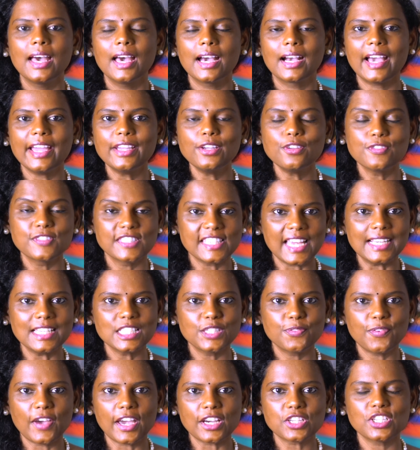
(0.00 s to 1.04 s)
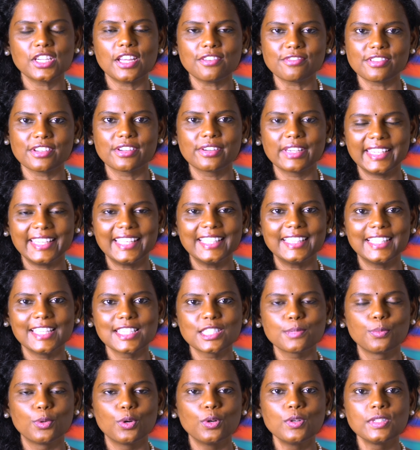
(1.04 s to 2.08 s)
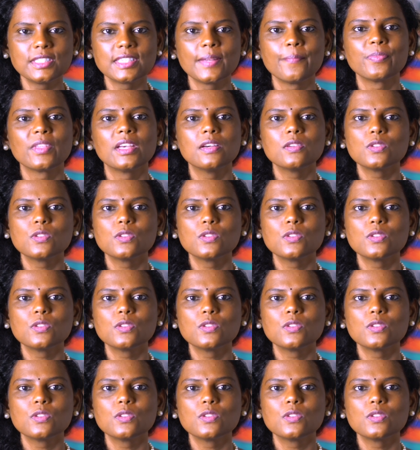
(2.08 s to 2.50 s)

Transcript: a kind of satisfaction after reading these books.